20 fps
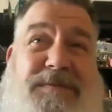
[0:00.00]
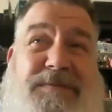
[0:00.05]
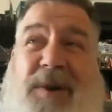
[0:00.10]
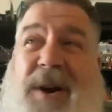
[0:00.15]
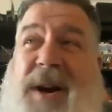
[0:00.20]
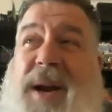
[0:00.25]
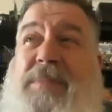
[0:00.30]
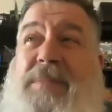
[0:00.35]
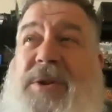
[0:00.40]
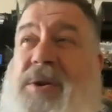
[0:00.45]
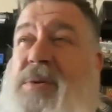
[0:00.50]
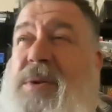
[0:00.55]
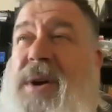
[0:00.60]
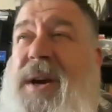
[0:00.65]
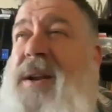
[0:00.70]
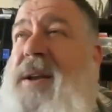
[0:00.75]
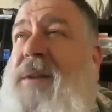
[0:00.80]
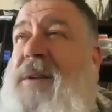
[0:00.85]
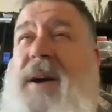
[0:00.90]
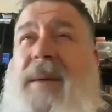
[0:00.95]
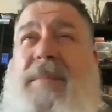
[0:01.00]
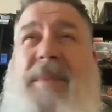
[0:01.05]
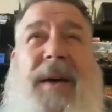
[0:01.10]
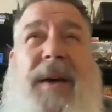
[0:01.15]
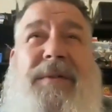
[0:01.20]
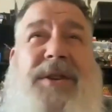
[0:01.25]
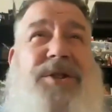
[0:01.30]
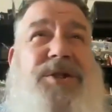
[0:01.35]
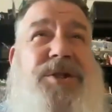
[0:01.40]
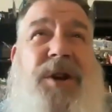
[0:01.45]
what I'm doing if I'm
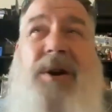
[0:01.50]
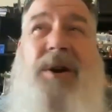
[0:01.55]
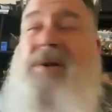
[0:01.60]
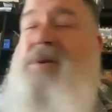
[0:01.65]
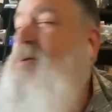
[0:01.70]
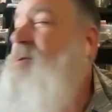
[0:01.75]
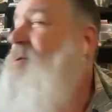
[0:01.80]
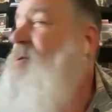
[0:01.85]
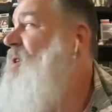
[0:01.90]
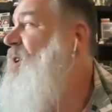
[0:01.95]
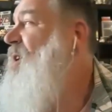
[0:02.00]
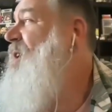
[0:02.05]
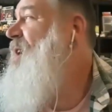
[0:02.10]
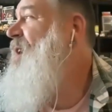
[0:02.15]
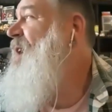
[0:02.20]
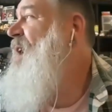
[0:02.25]
having shows.